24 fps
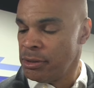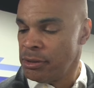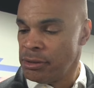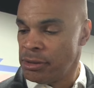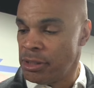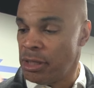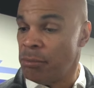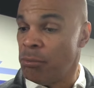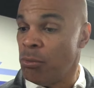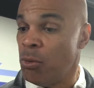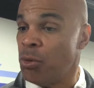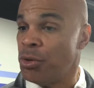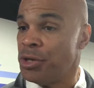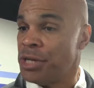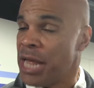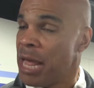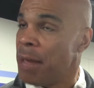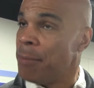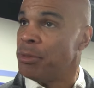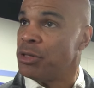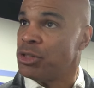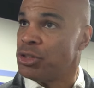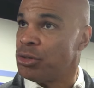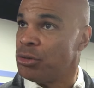done more
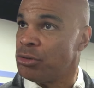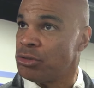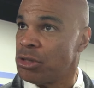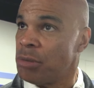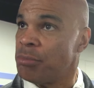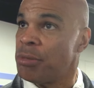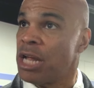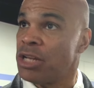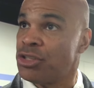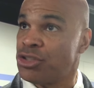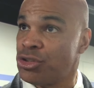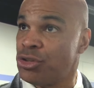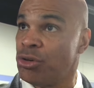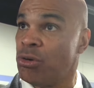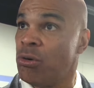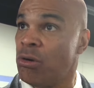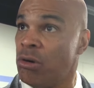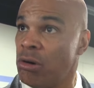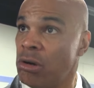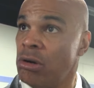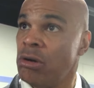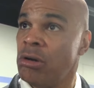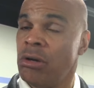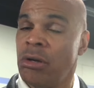damage to us. I'm not
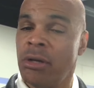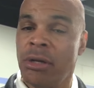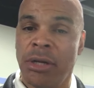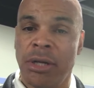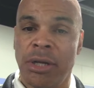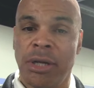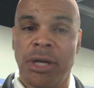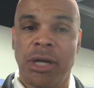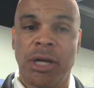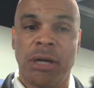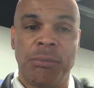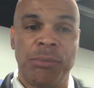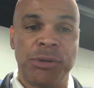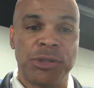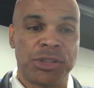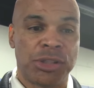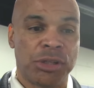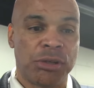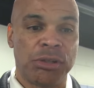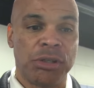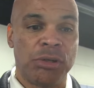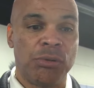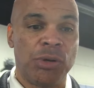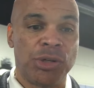sure, uh, but
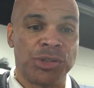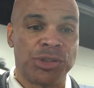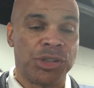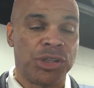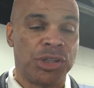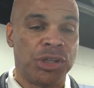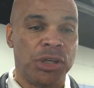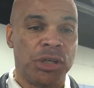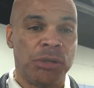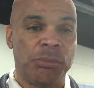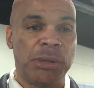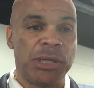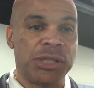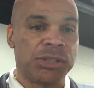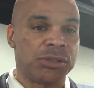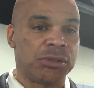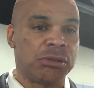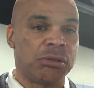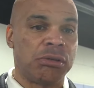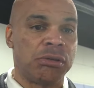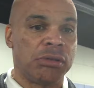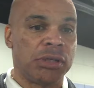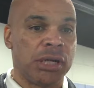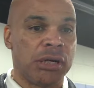certainly wasn't good
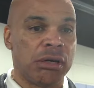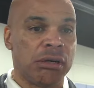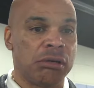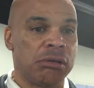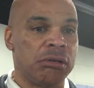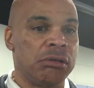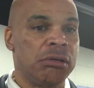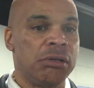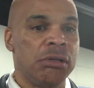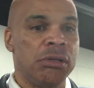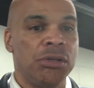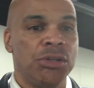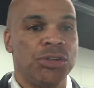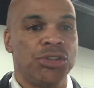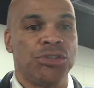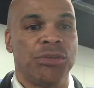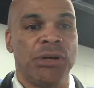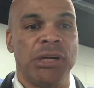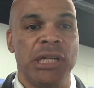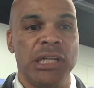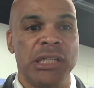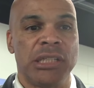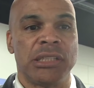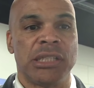based on our
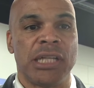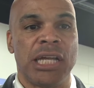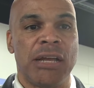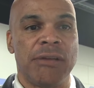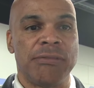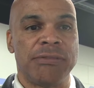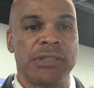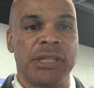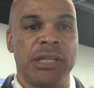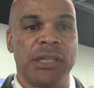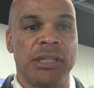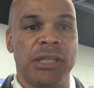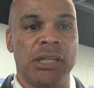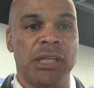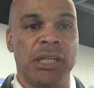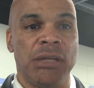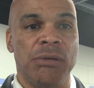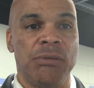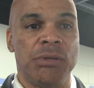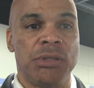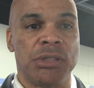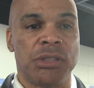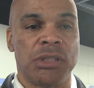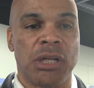training staff saying that
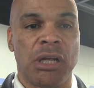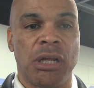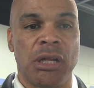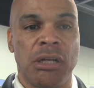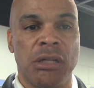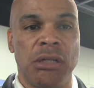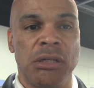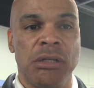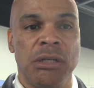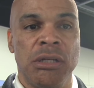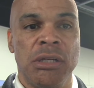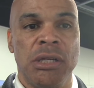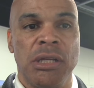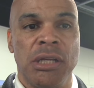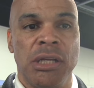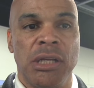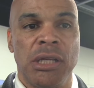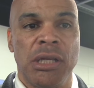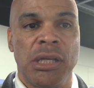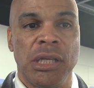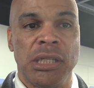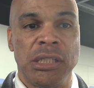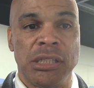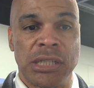he was uh,
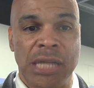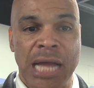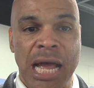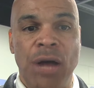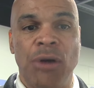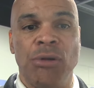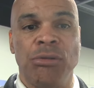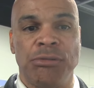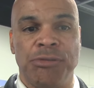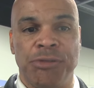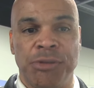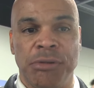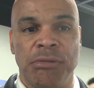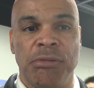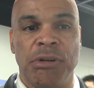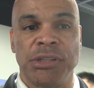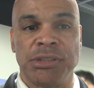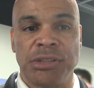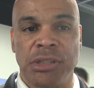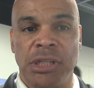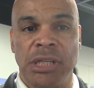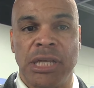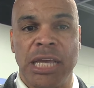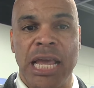he's out for the
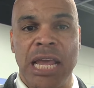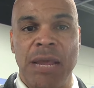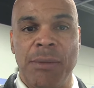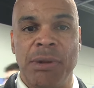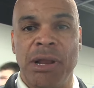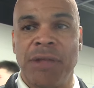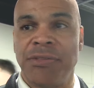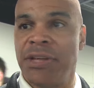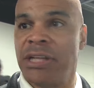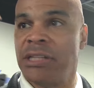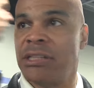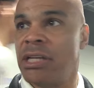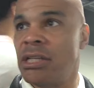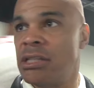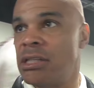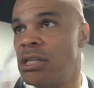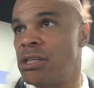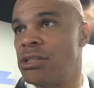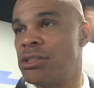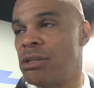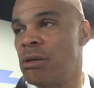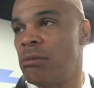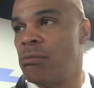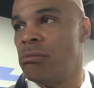rest of the game. And I think they
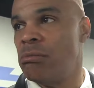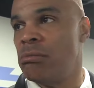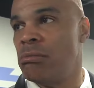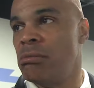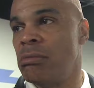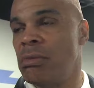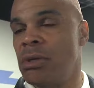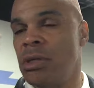did some